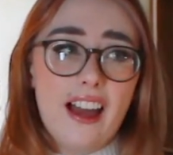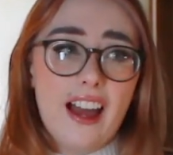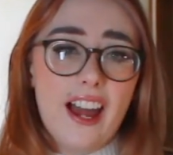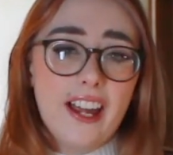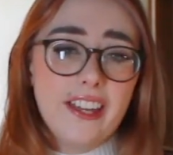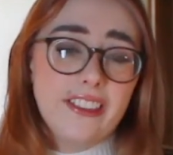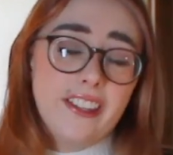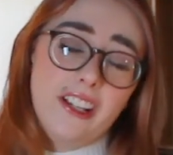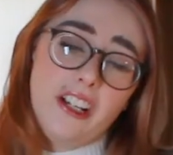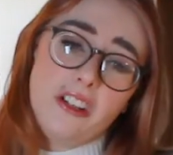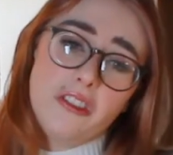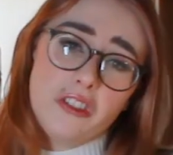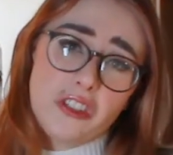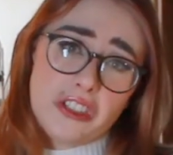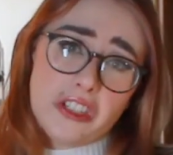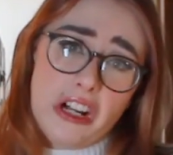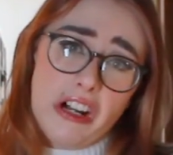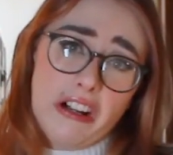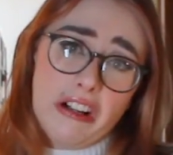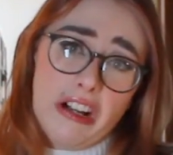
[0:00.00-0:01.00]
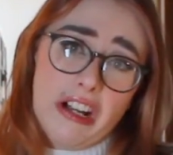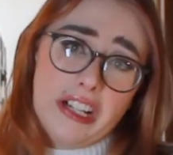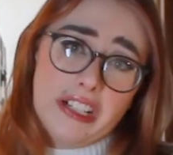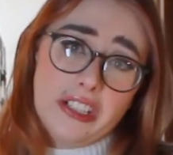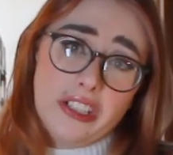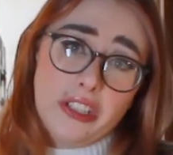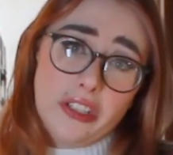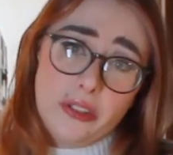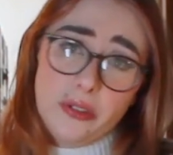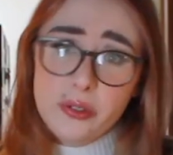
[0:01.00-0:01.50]
I think I just got kind
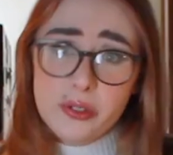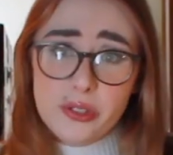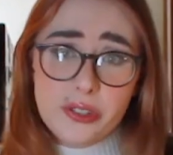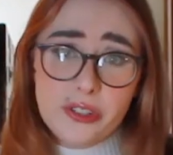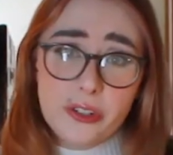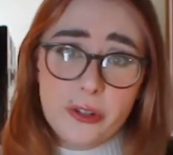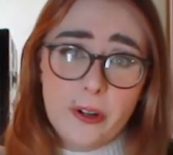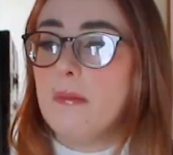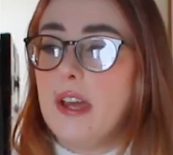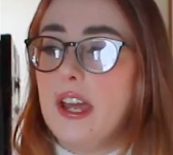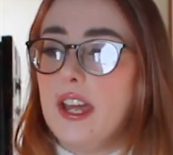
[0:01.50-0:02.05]
of used to it.